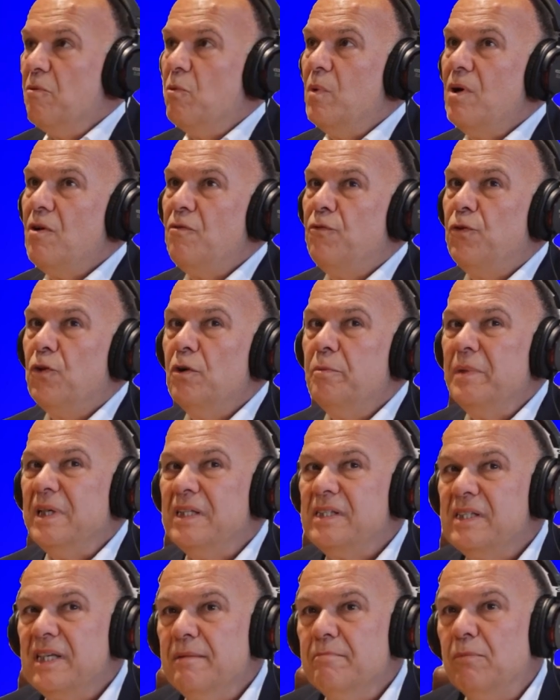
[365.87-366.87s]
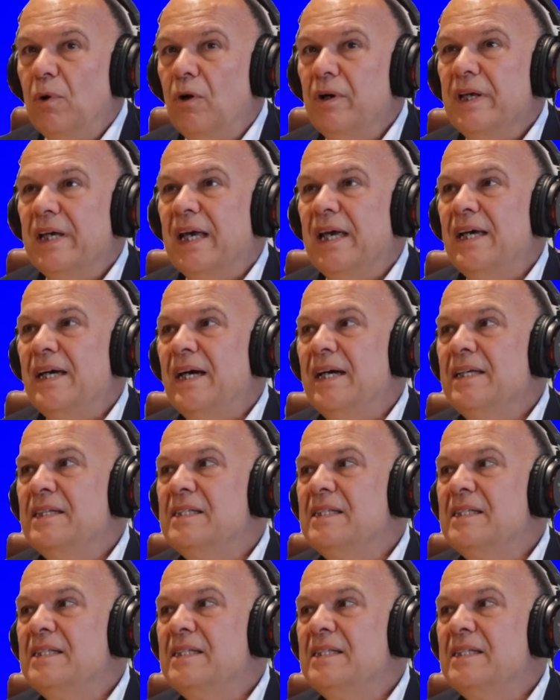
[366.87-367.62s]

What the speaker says: Well, for me, symbolic AI